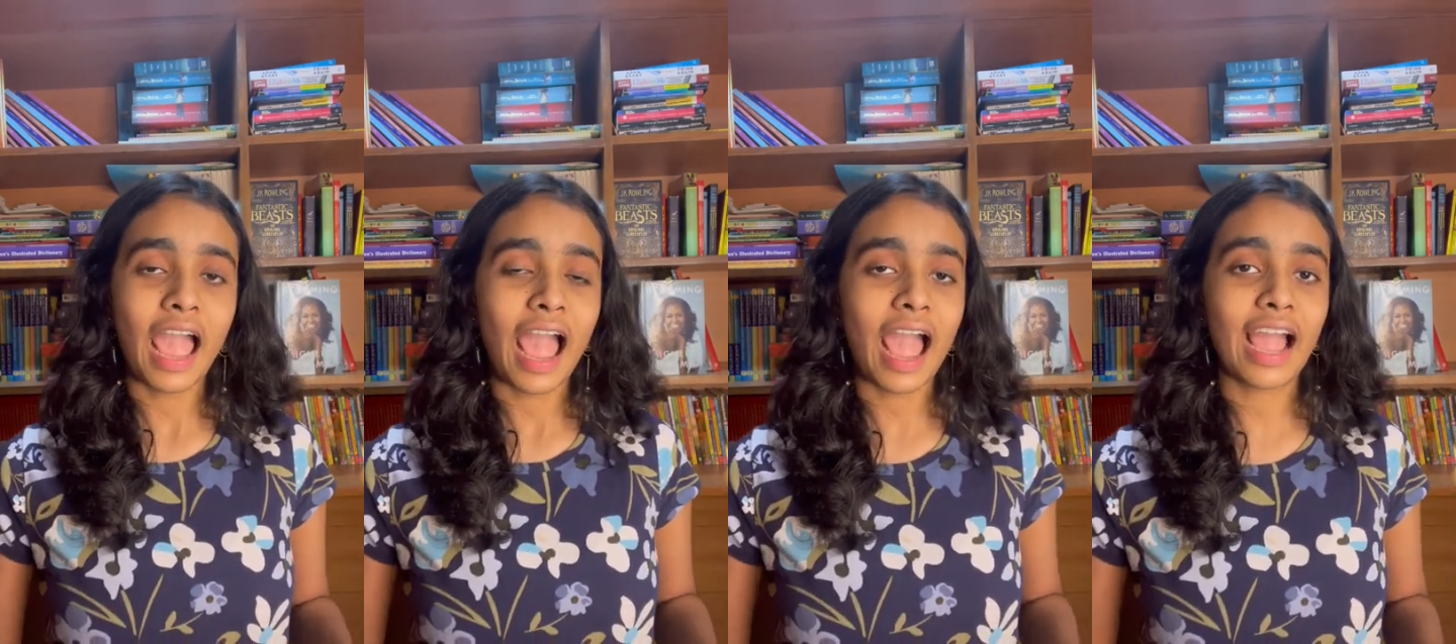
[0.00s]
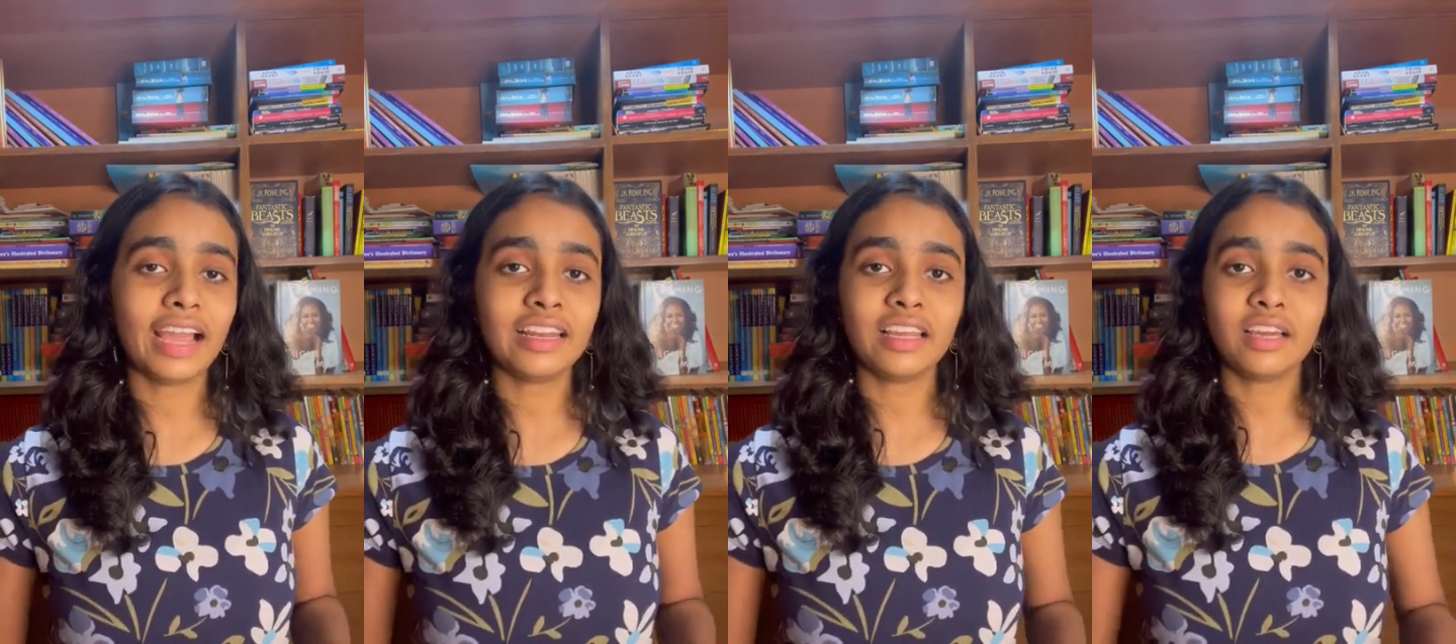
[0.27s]

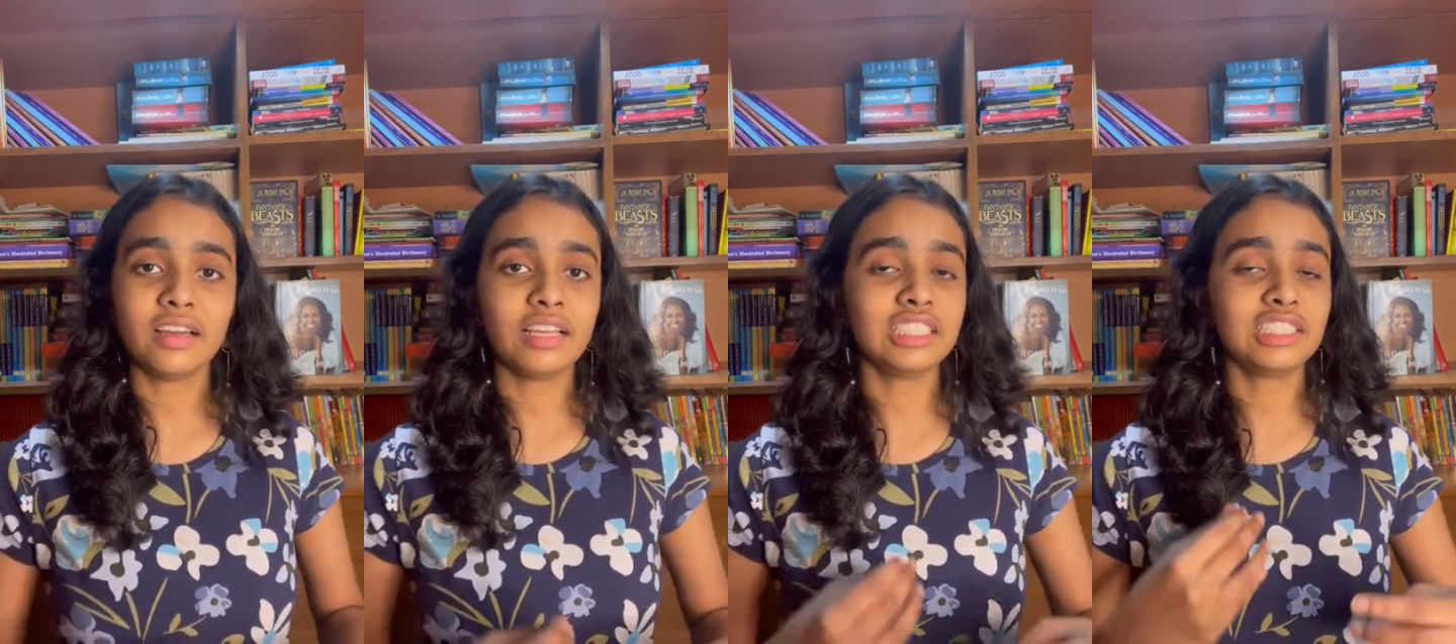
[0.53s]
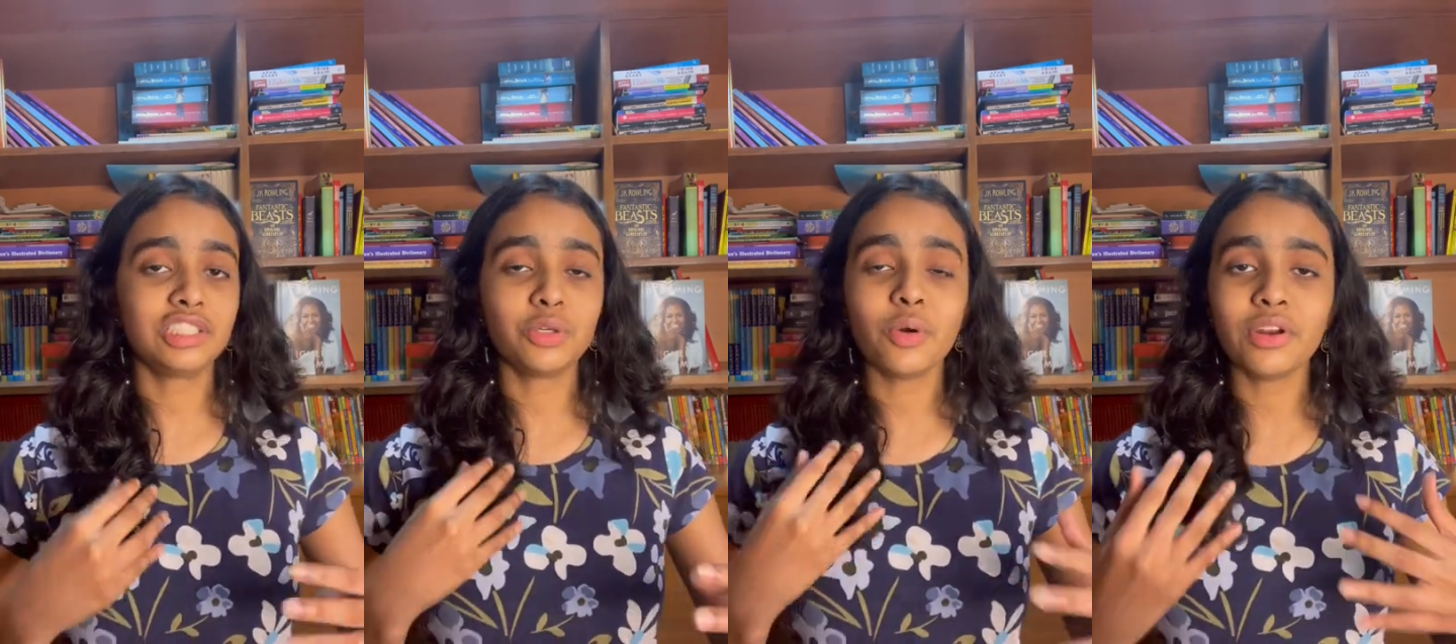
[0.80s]
And
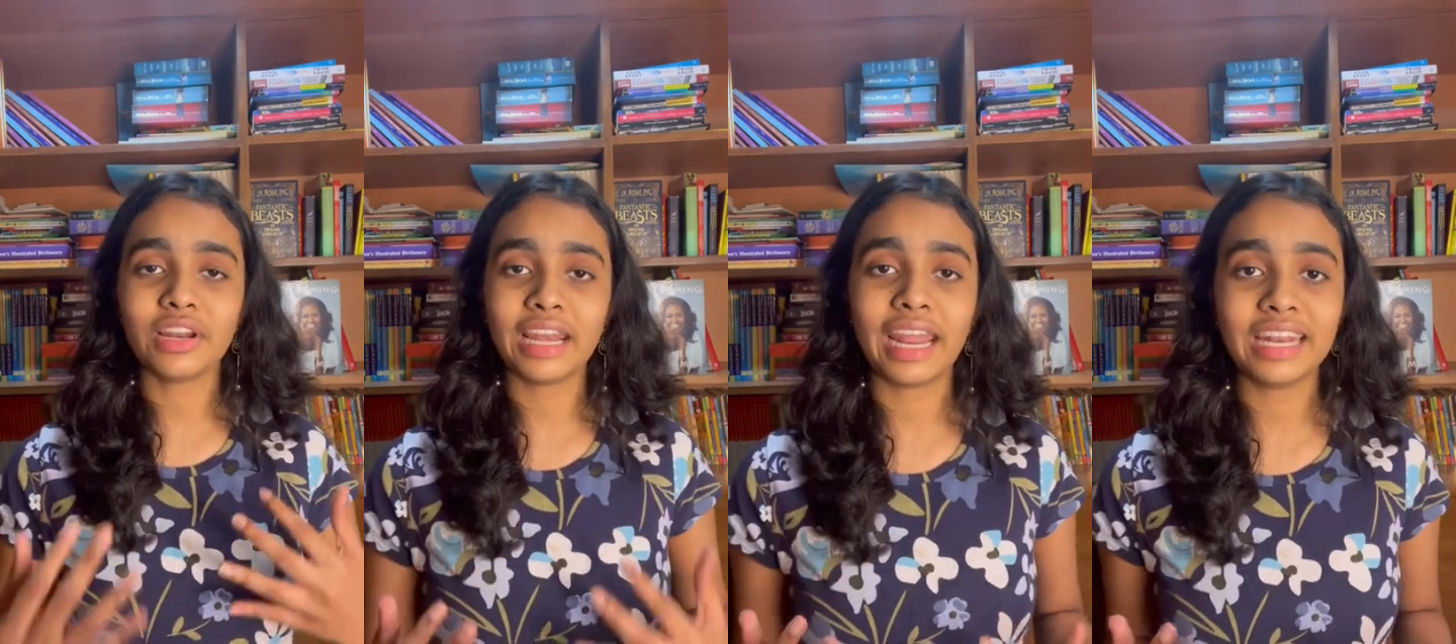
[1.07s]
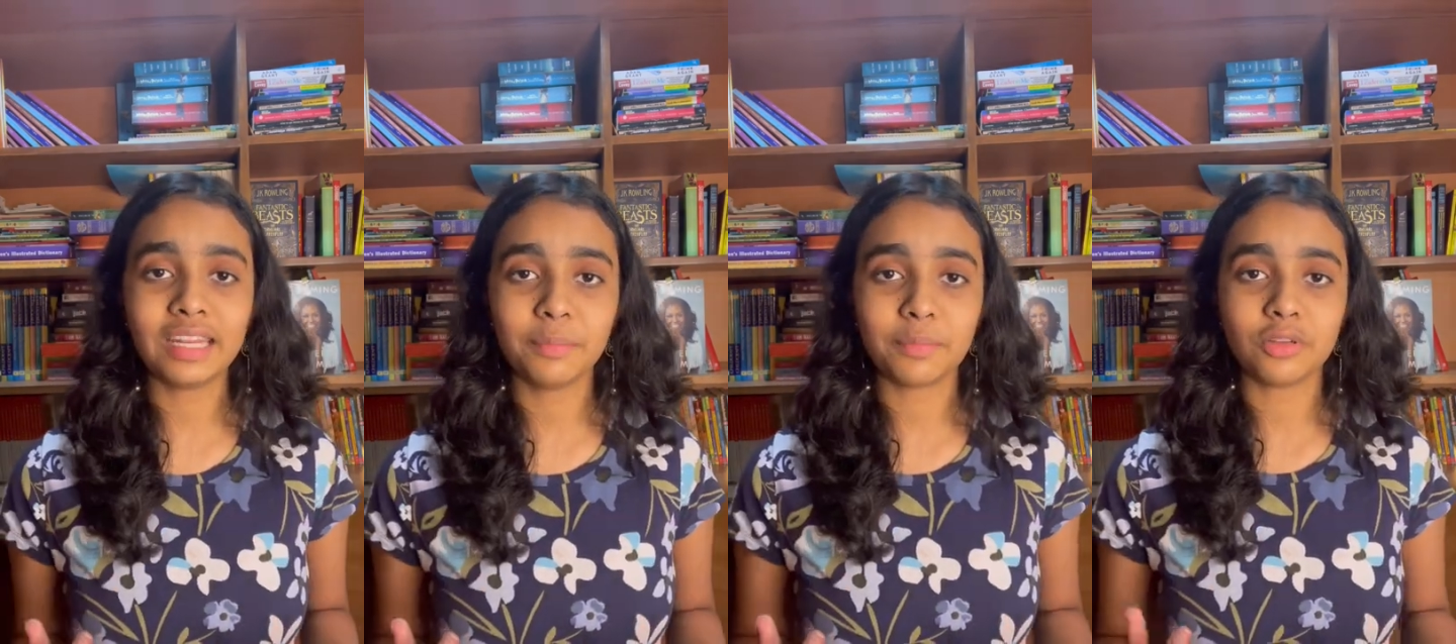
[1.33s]
it's so
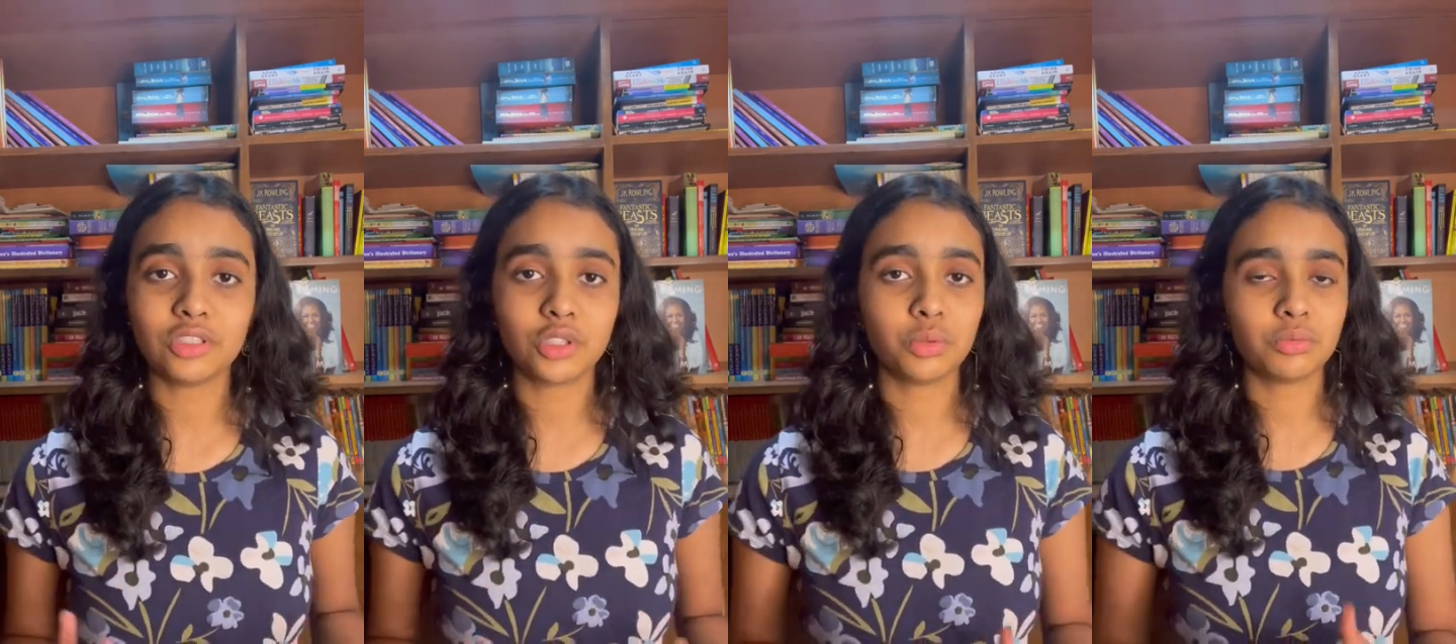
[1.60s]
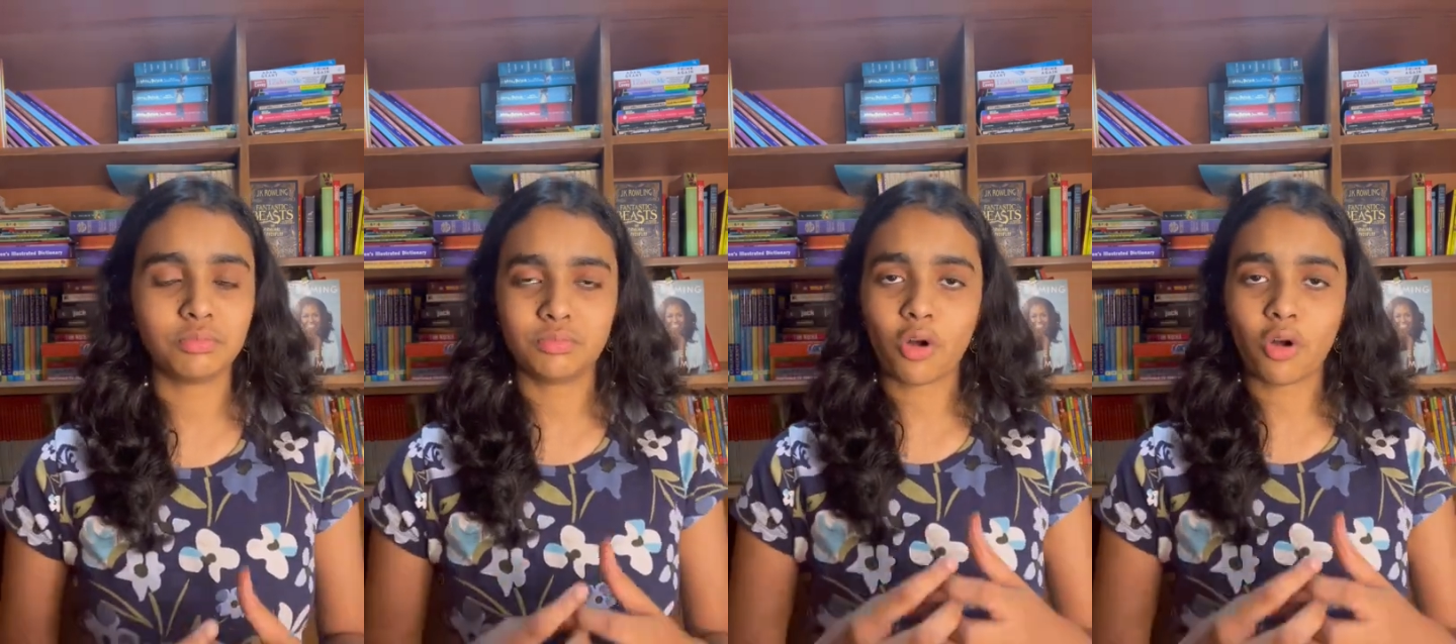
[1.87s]
relatable to